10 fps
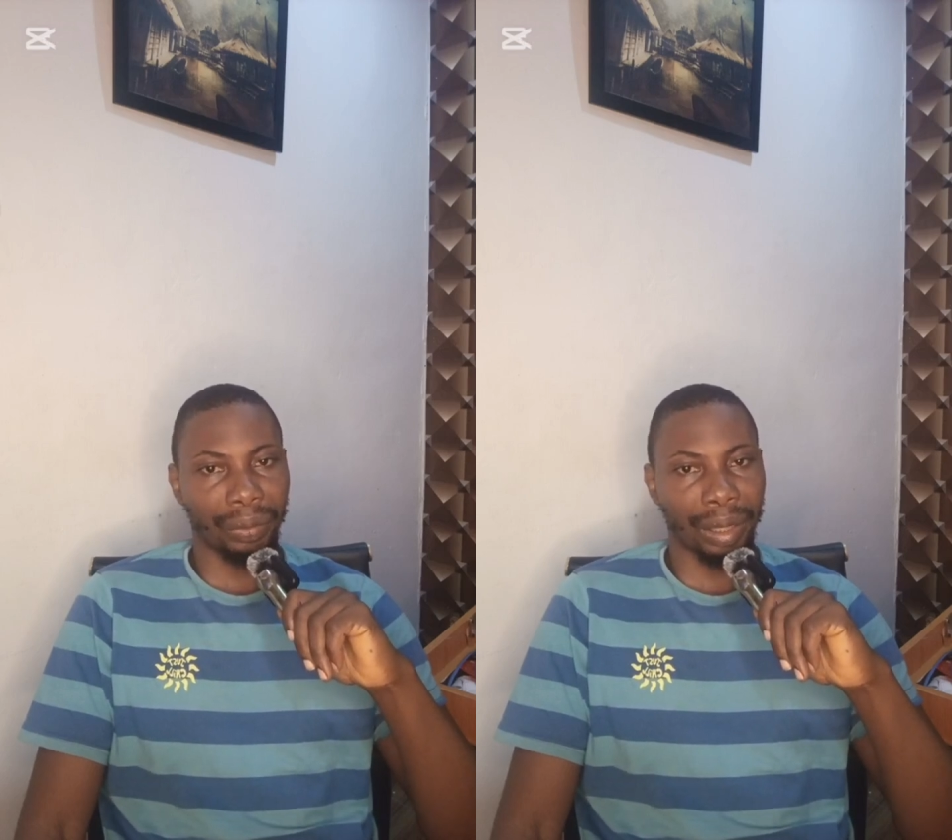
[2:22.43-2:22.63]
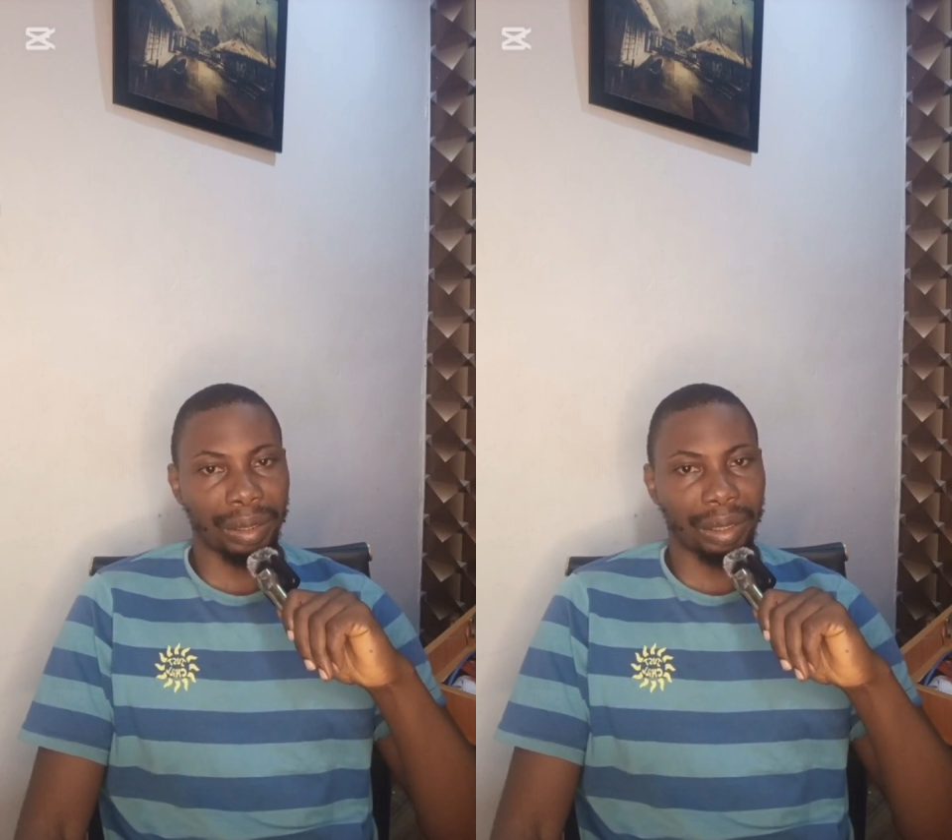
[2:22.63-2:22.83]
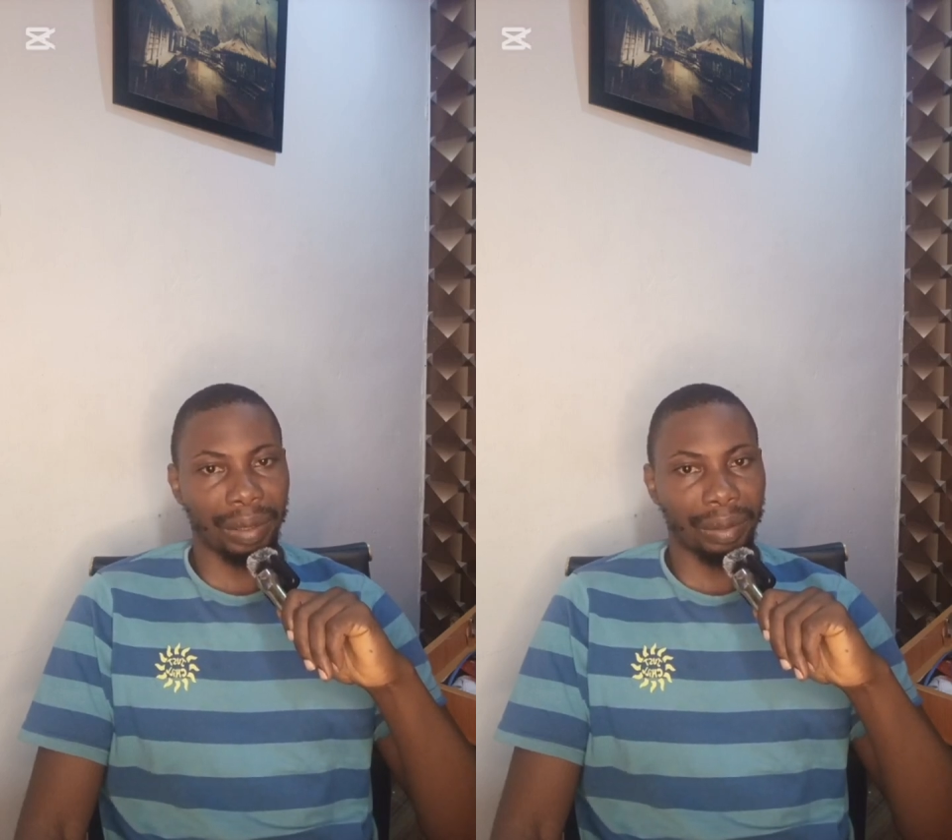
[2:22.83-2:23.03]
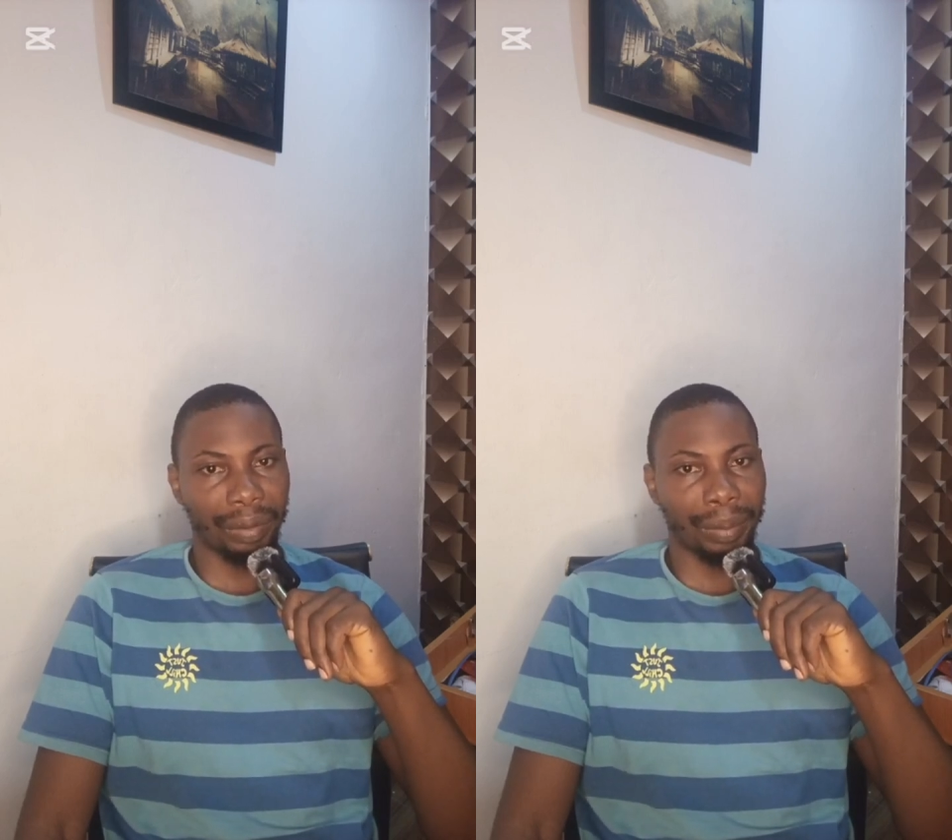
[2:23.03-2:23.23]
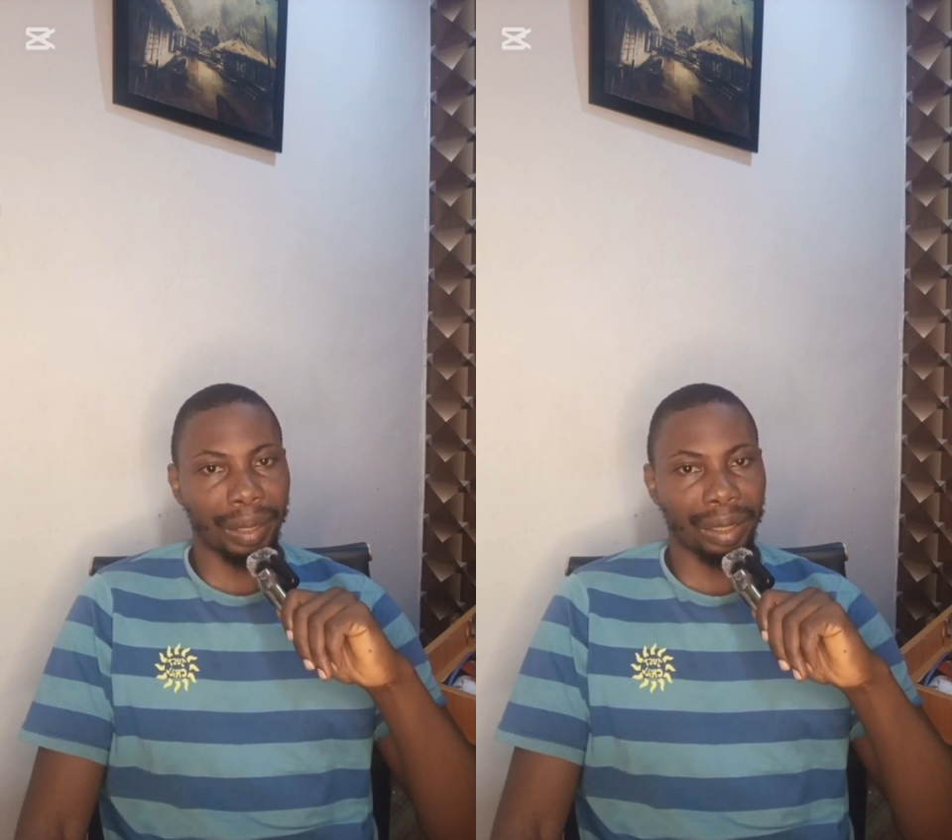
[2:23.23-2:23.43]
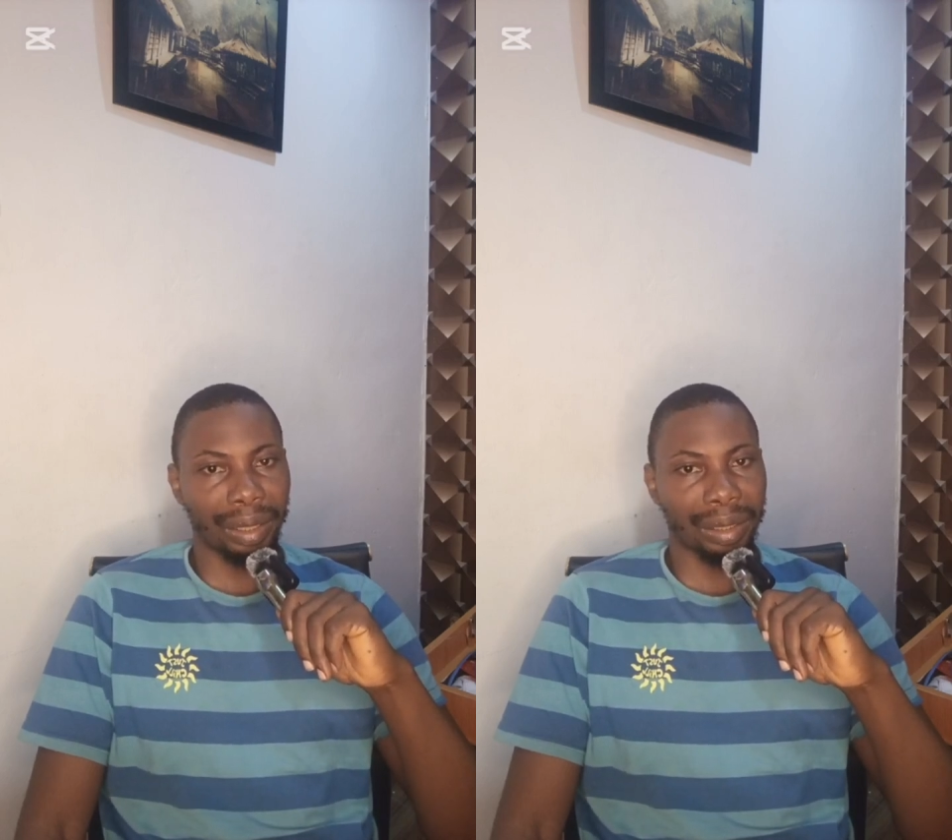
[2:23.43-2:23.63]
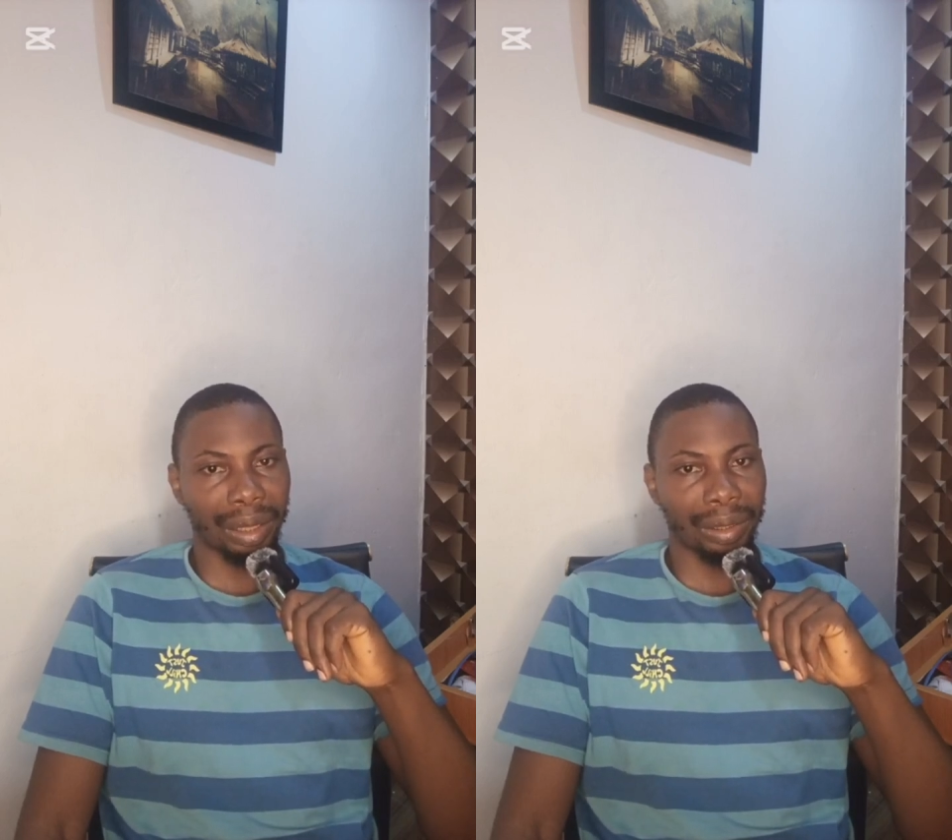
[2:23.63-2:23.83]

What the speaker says: We are easily carried away by things